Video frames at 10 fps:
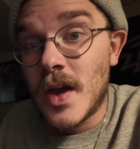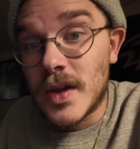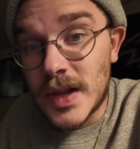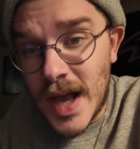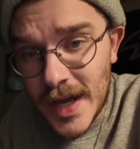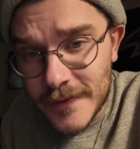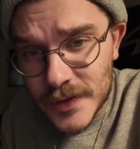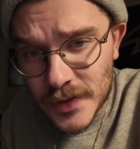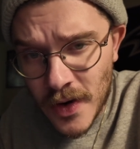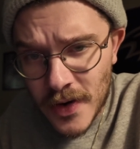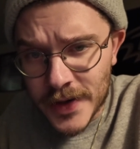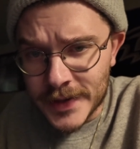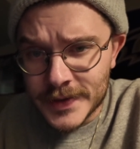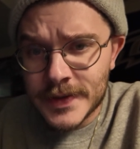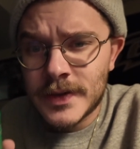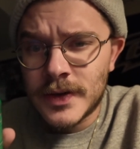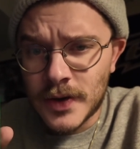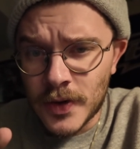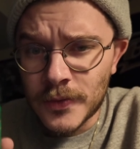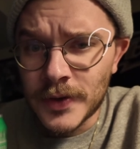Live drawings
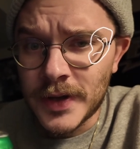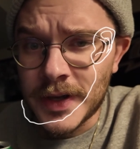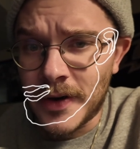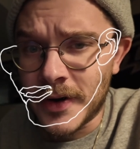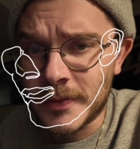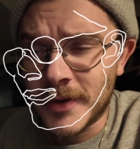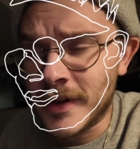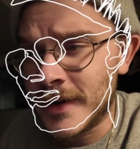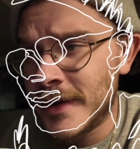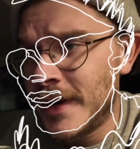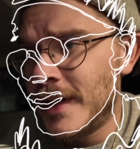go really hard, brother.